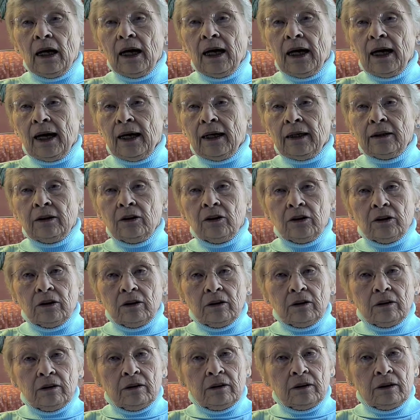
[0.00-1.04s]
And
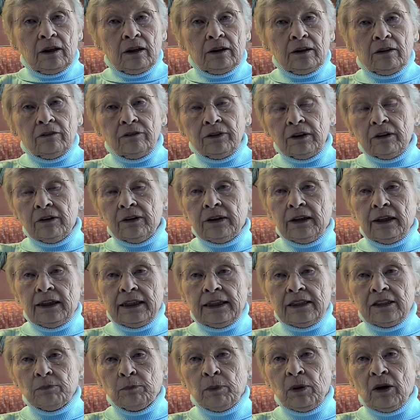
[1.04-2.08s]
at the very
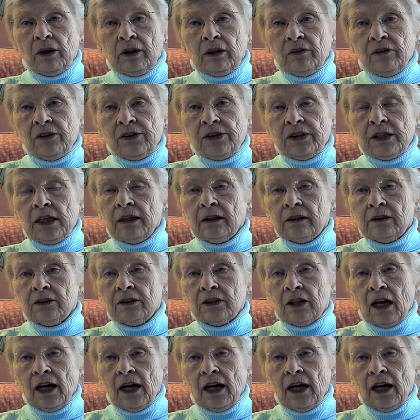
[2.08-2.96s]
last part of the sentence,